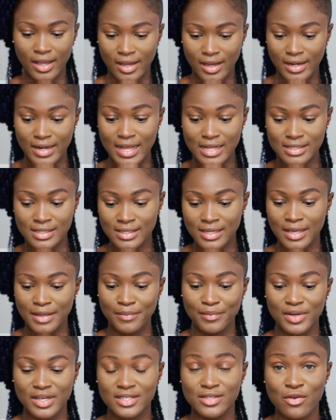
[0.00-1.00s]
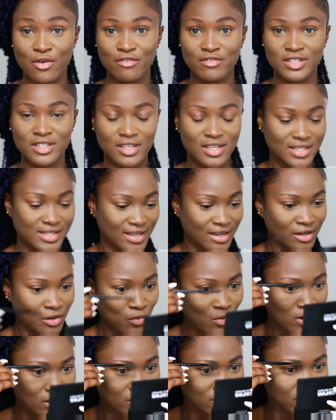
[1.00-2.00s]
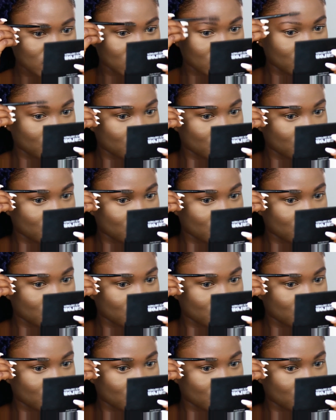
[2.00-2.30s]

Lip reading: And that's it. Let's go over to the second one,